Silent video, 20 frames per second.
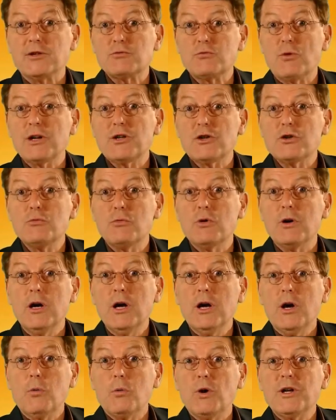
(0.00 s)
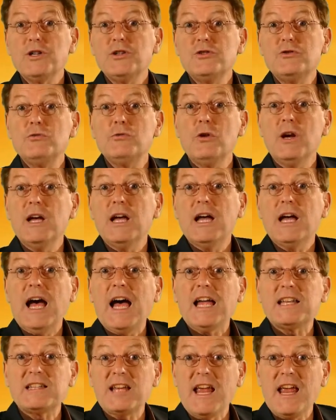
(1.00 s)
It's what did you
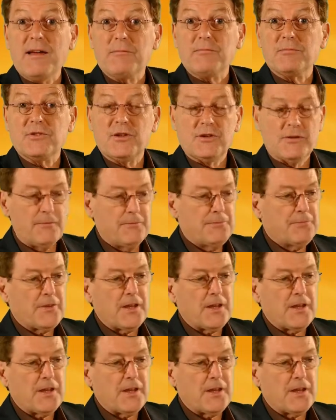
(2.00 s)
attempt